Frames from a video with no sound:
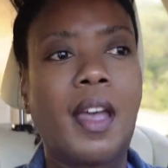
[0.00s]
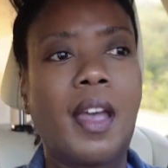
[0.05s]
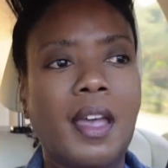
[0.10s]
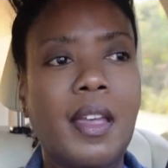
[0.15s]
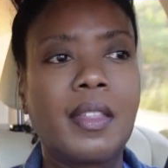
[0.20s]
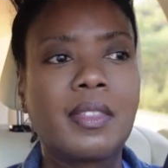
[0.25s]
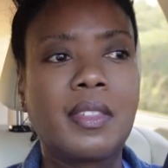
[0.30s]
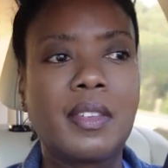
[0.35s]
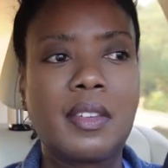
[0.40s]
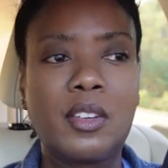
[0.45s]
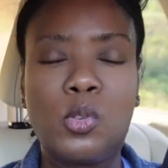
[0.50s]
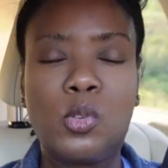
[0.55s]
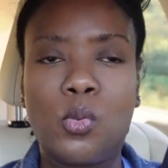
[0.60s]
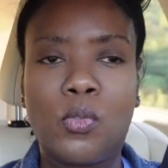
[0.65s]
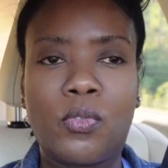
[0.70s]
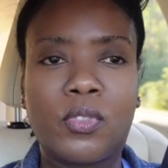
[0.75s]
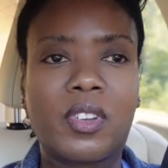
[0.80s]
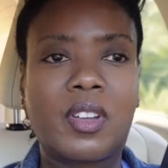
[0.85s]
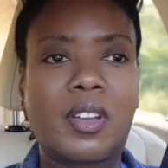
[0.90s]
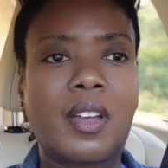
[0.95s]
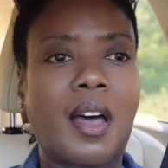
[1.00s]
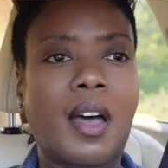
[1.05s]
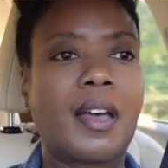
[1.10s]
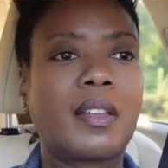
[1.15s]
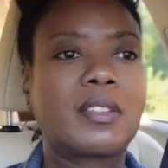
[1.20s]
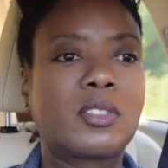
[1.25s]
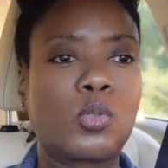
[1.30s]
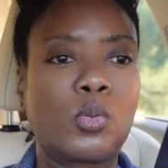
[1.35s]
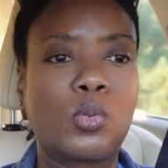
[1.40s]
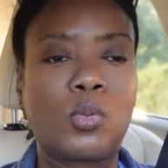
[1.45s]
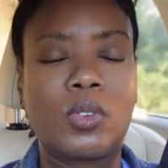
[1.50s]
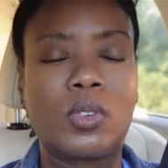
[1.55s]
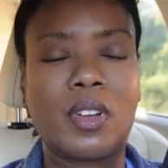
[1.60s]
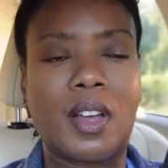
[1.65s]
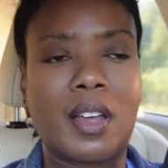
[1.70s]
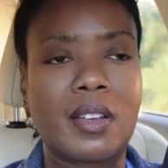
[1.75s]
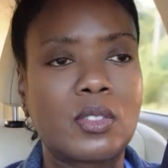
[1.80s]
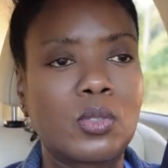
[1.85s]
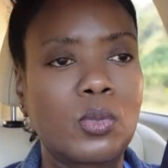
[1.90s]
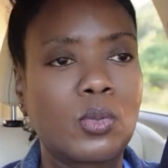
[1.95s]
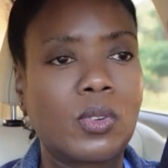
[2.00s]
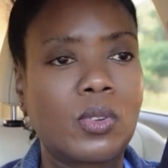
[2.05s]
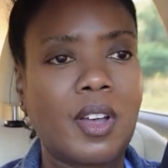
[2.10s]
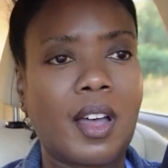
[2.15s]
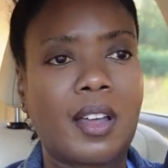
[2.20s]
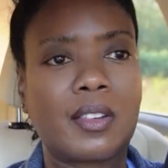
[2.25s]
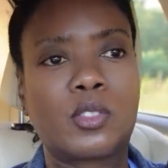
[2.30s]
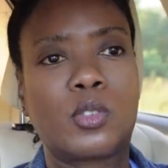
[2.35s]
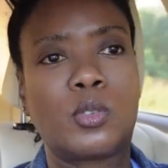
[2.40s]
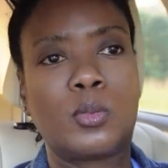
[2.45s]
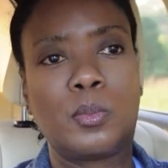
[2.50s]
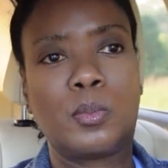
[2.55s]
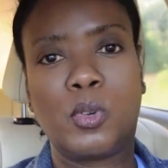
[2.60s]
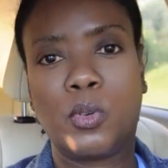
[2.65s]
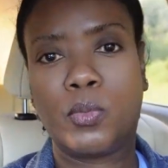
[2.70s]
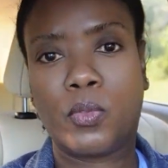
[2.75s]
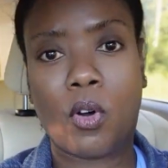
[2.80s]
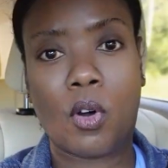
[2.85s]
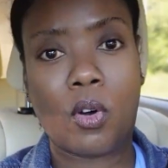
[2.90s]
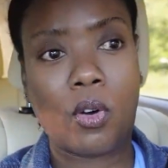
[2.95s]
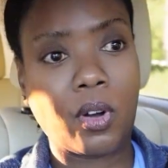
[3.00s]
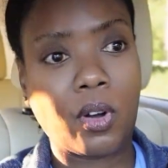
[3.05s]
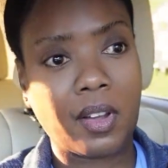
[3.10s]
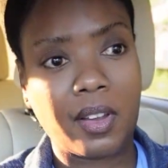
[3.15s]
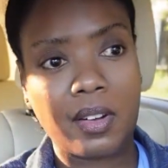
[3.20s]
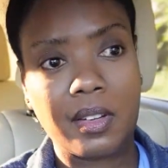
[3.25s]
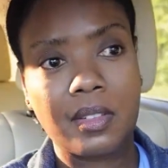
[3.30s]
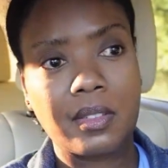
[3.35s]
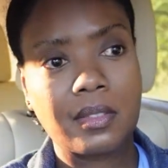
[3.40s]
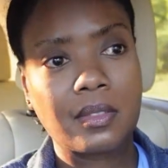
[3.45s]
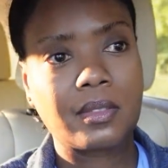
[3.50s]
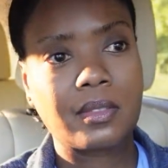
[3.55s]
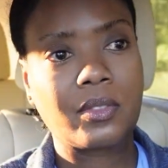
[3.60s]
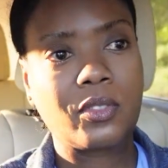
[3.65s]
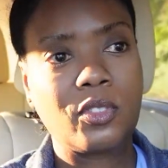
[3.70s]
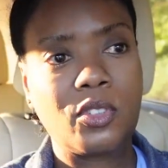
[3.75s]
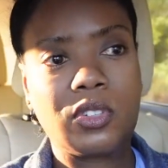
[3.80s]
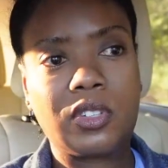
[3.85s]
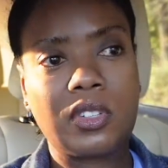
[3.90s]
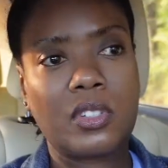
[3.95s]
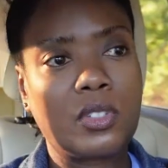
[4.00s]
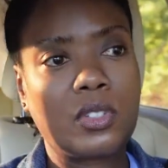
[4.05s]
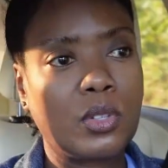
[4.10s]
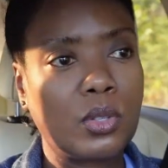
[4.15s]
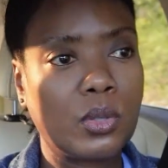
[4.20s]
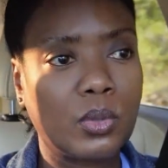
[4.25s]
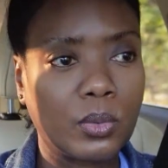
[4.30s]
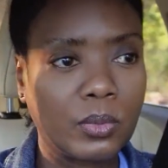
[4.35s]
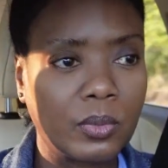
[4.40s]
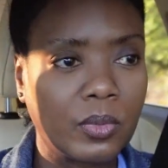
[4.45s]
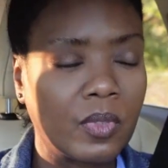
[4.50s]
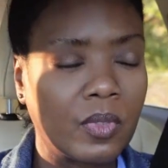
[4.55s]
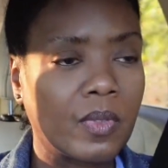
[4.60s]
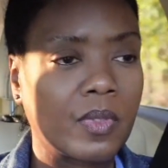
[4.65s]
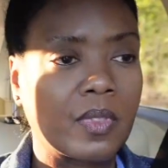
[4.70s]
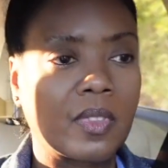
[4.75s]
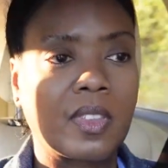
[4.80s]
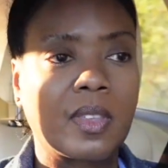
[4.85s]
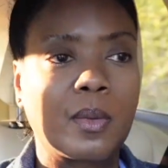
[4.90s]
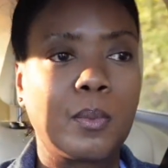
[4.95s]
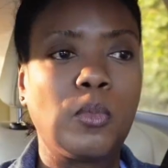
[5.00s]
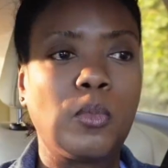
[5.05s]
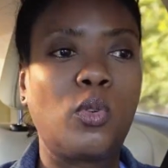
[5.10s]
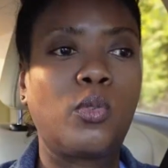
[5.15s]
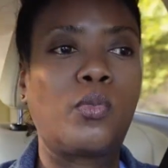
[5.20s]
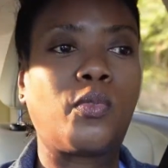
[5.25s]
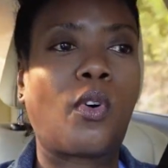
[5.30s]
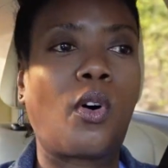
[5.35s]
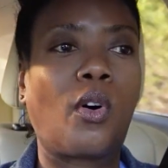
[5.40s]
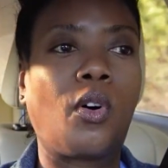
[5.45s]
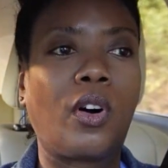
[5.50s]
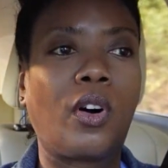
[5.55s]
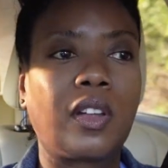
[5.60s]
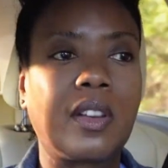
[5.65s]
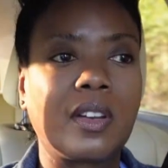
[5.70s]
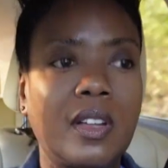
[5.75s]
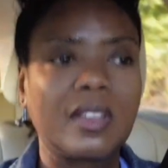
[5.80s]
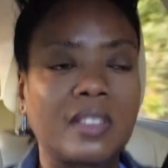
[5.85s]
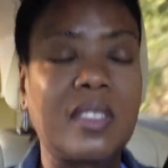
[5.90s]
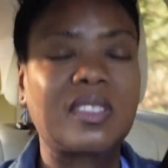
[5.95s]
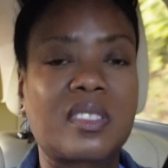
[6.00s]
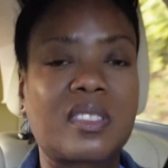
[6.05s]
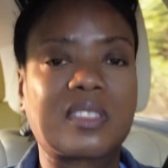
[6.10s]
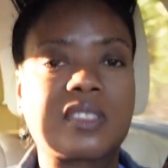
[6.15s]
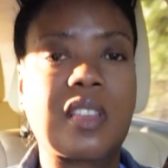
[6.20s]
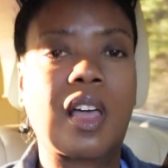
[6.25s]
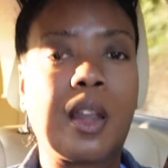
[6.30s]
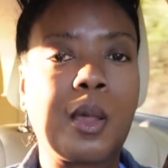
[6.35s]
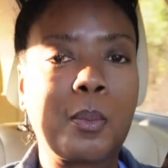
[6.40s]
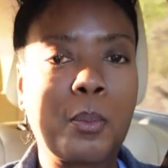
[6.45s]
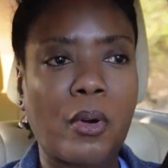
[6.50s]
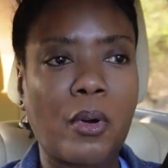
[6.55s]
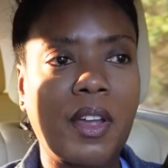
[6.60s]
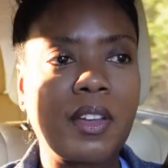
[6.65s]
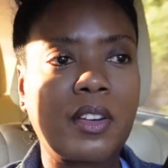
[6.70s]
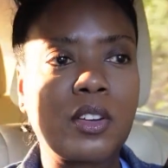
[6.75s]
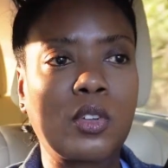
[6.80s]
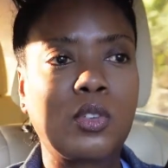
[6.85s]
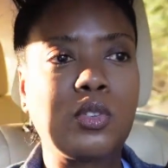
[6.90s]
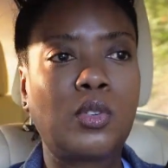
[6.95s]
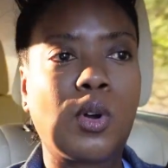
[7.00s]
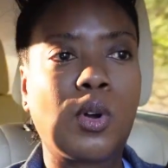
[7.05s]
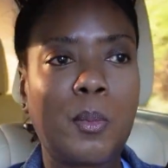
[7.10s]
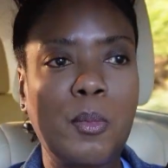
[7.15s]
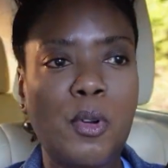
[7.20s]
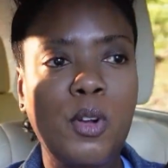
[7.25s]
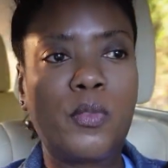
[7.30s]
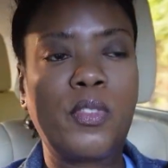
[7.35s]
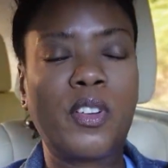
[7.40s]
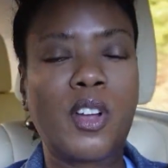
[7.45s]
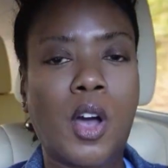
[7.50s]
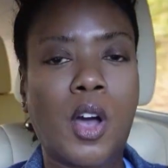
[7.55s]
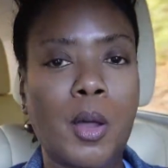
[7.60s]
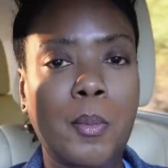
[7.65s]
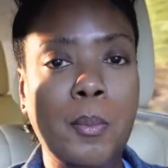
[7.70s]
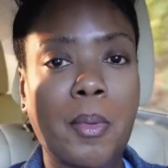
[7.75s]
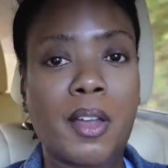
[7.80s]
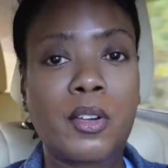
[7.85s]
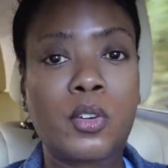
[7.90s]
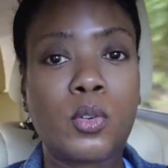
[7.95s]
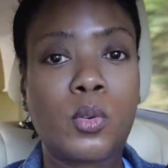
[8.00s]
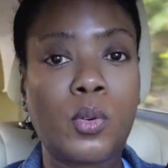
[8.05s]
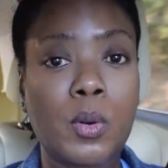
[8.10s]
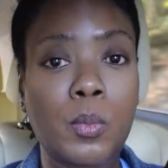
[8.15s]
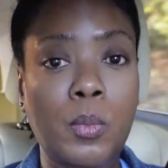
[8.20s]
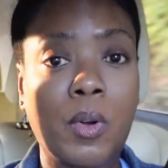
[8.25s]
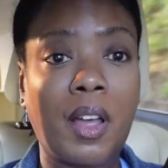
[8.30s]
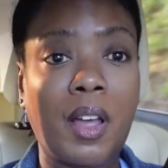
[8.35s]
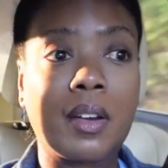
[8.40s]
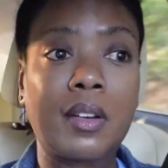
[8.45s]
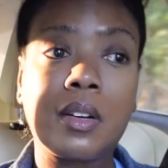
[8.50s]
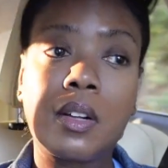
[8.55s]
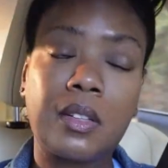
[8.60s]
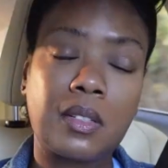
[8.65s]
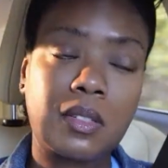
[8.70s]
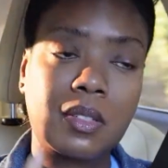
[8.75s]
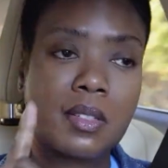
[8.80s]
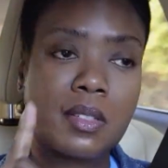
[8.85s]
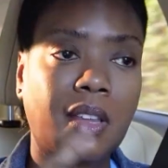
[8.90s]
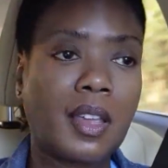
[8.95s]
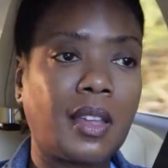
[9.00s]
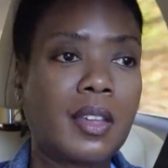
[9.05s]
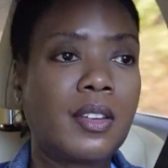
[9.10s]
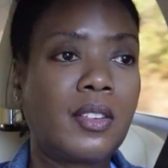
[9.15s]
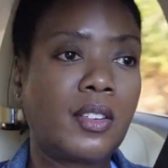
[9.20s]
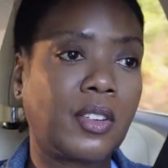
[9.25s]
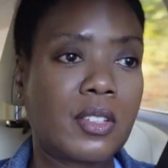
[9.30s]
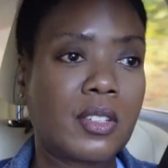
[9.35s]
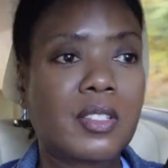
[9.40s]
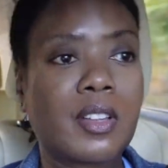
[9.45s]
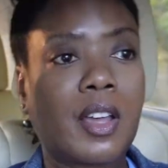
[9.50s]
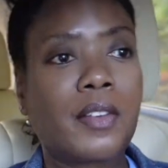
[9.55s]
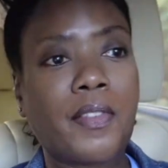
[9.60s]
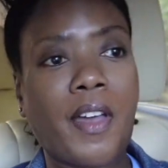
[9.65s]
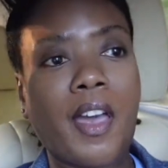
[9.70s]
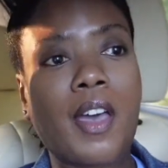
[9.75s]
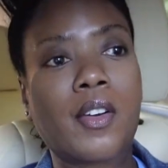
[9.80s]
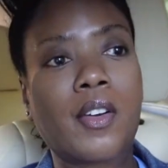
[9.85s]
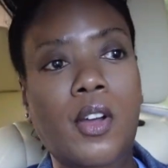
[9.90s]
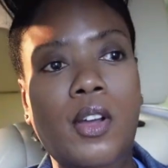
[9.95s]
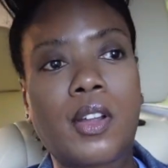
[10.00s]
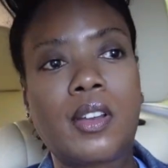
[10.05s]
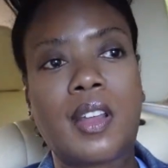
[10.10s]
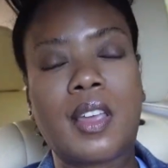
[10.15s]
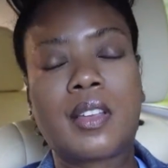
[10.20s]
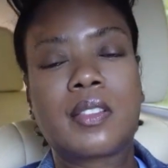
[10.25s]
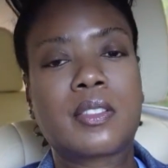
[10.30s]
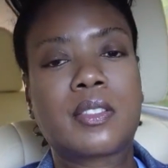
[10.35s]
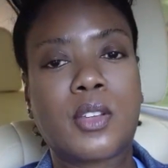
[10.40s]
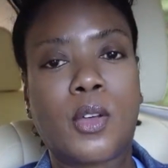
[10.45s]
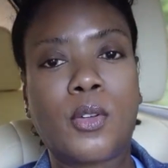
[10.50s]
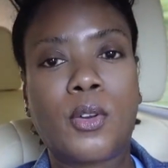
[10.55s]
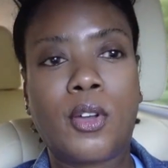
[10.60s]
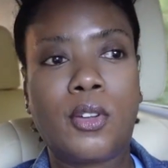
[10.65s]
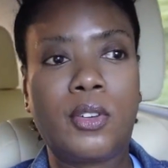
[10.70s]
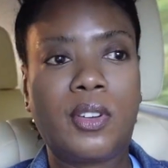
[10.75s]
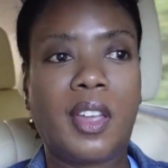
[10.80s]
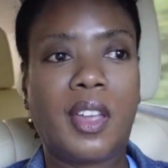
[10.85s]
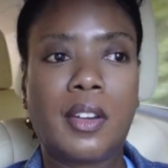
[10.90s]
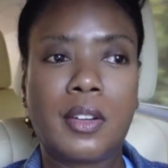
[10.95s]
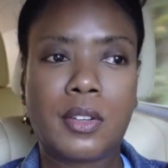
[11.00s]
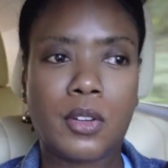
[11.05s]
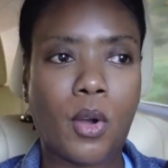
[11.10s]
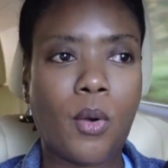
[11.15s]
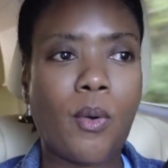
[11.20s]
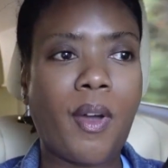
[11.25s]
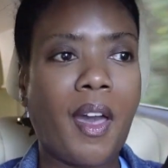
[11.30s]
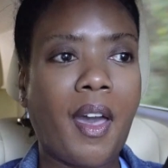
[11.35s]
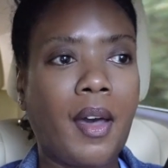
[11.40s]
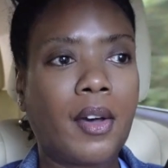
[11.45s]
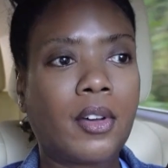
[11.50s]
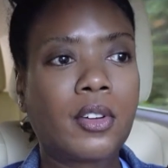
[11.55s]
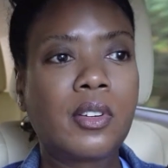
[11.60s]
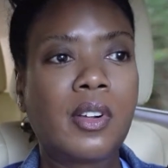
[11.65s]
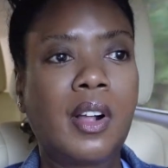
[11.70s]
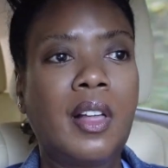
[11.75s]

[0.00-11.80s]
And then you've got to move on. You just do. Move on. Celebrate your moving on by doing what? Taking yourself out on that solo date. Go out.